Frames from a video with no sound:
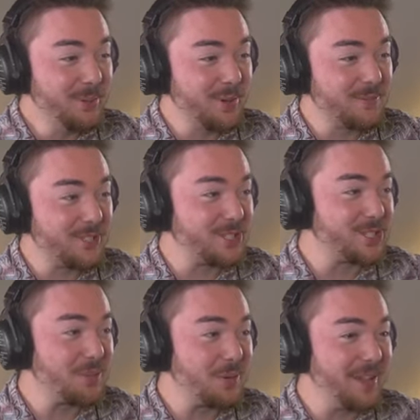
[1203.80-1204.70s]
You have
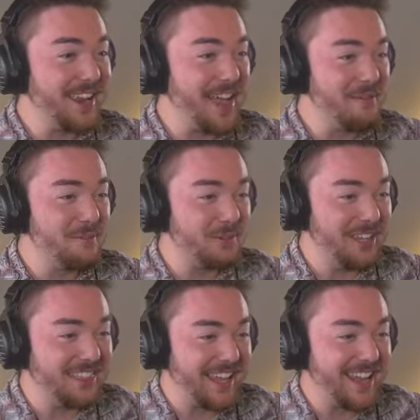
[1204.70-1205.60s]
destroyed
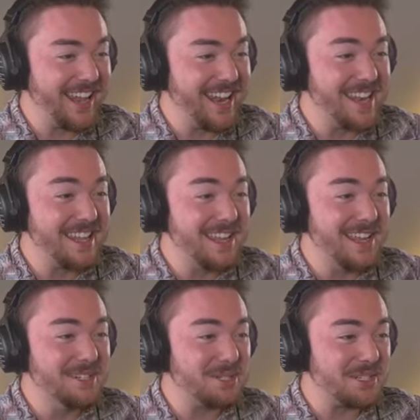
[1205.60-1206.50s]
everything in an
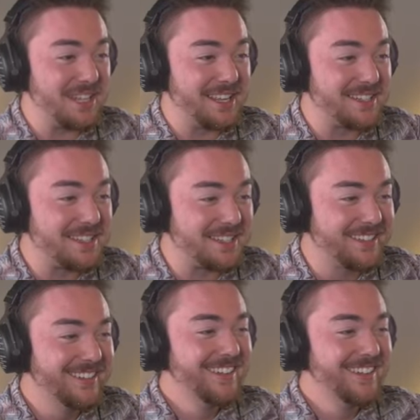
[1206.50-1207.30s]
instant.